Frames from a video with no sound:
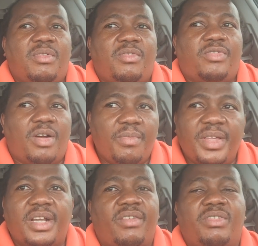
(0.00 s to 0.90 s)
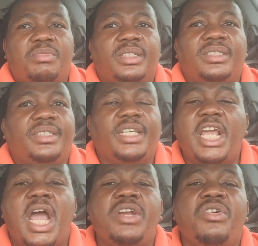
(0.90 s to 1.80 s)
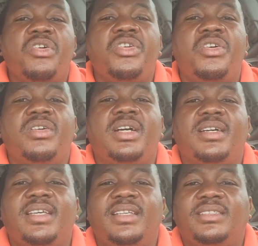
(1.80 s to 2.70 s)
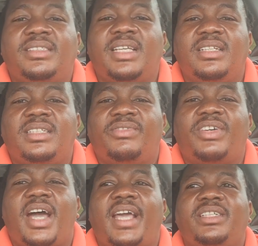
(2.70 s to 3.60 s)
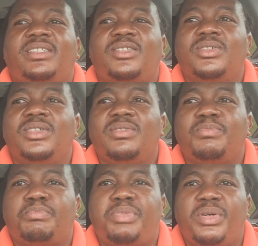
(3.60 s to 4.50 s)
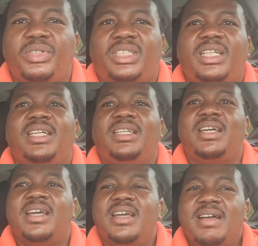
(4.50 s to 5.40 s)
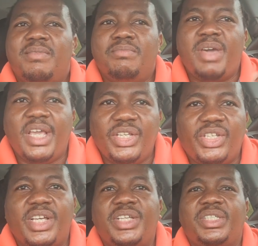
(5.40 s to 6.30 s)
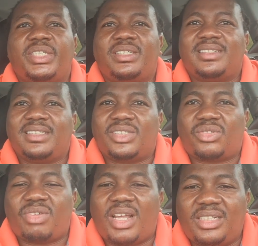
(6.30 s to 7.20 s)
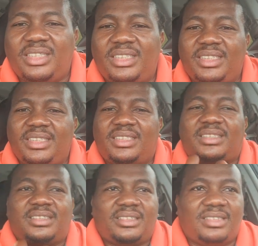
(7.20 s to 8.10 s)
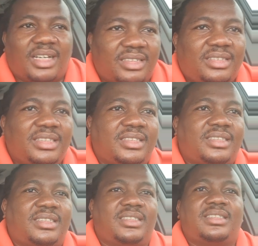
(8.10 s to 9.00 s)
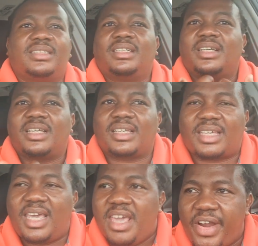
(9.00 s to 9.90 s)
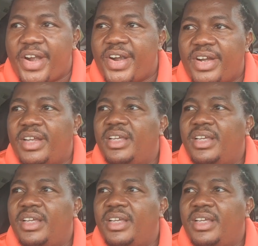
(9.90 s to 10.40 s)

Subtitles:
from the government, they are no longer incentivized to put in measures, strategies, tactics, care,